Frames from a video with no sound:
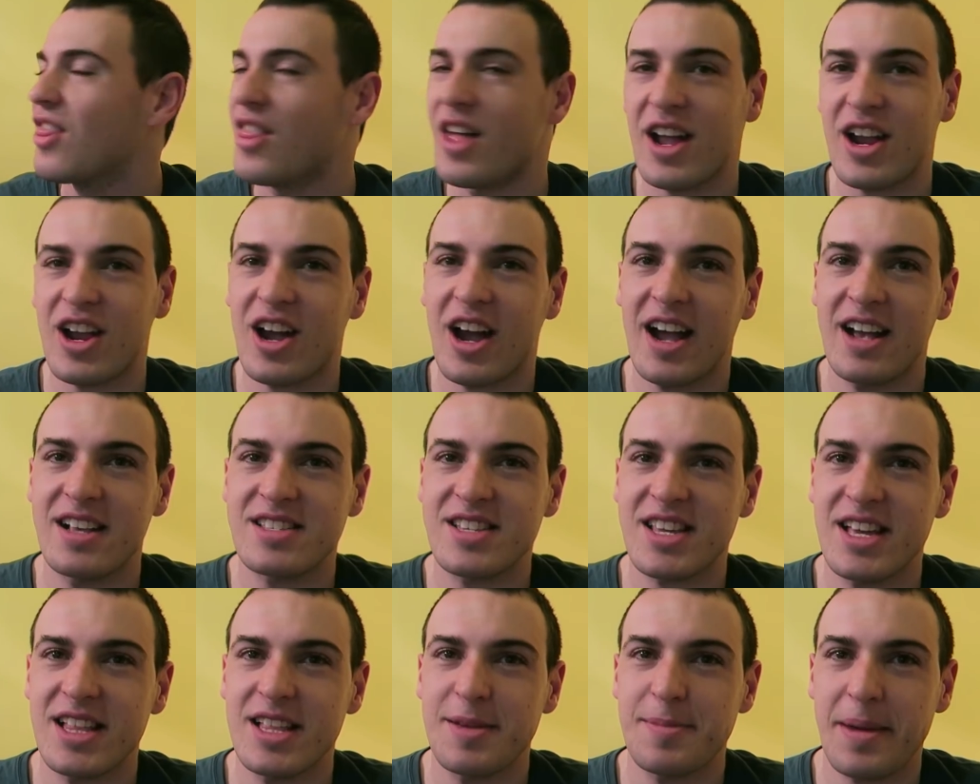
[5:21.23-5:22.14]
That guy is
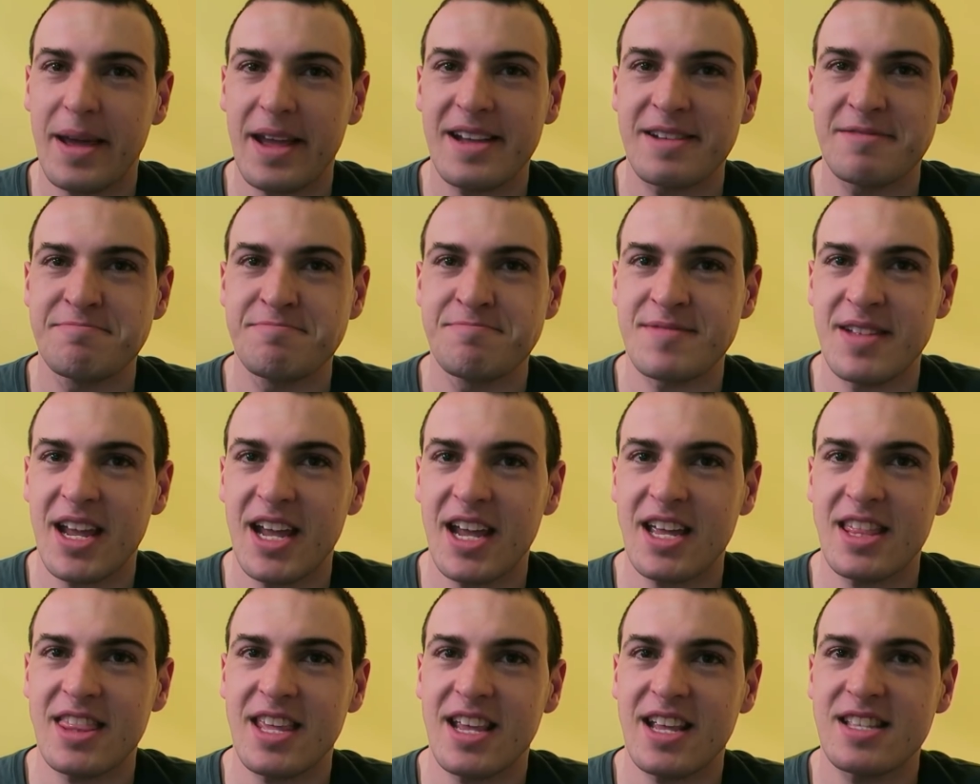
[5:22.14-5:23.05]
killing me.
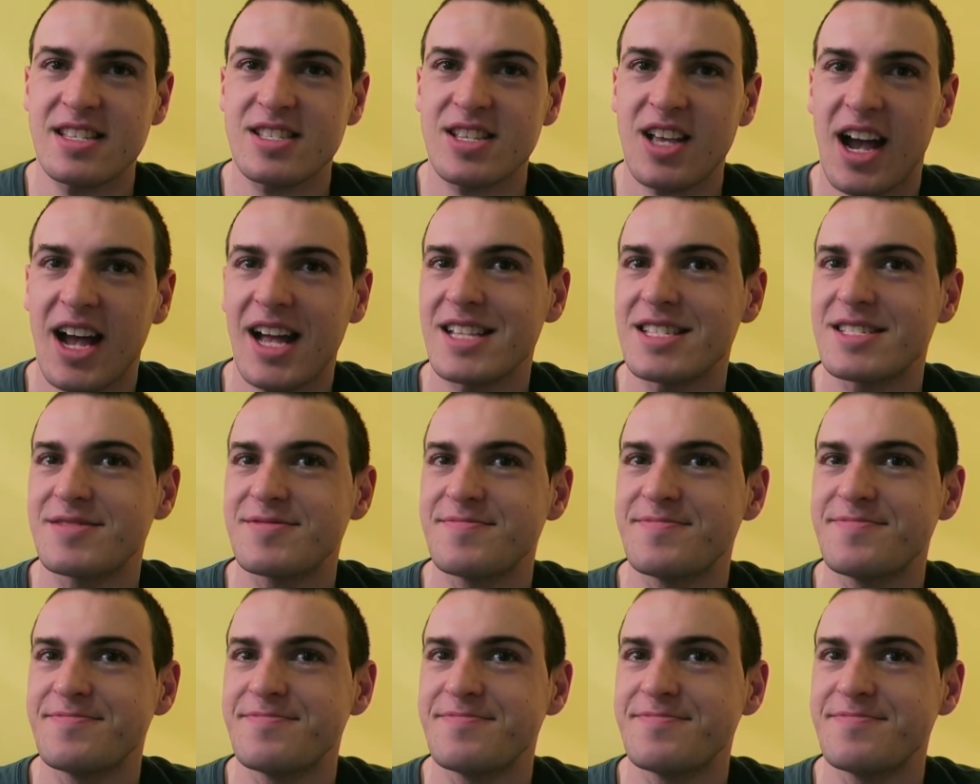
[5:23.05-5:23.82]
In the inside.